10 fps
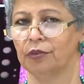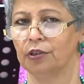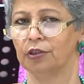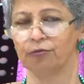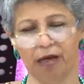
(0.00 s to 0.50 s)

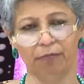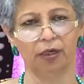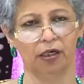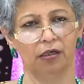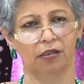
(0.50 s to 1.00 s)

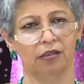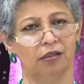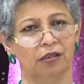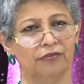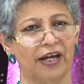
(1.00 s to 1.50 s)
Remember,
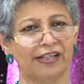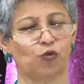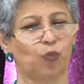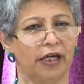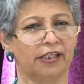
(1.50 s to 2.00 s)
that's
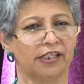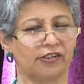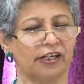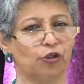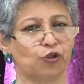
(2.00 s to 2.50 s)
why they
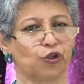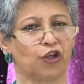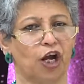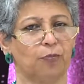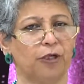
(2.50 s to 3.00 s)
say you should
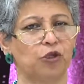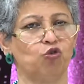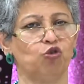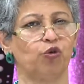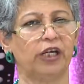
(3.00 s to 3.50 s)
not be
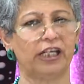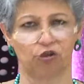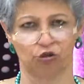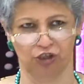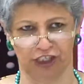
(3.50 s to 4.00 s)
too quick
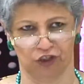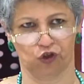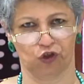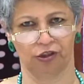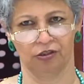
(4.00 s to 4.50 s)
to
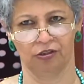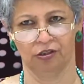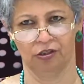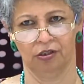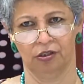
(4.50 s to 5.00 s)
teach.
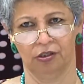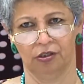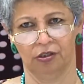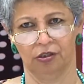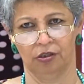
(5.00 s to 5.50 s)

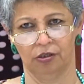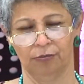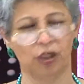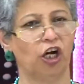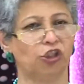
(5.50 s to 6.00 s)

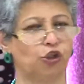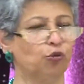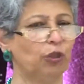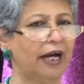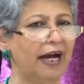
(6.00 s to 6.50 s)
Because you
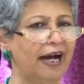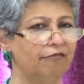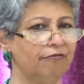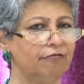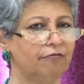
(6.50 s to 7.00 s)
will
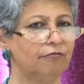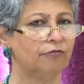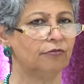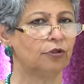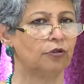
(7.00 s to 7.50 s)
have
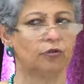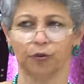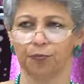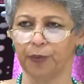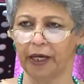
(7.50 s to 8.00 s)

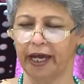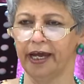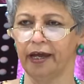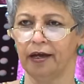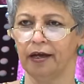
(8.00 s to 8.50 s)
to
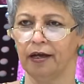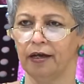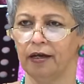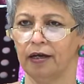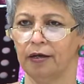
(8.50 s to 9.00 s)
pay
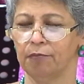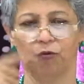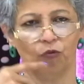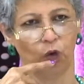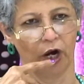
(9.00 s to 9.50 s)

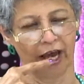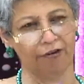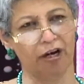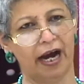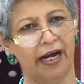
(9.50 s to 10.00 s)
whatever
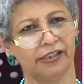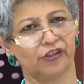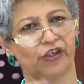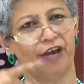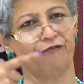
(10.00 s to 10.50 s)
I
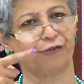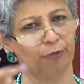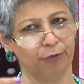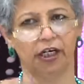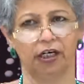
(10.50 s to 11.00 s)
say
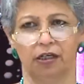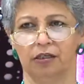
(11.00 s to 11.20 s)
from you.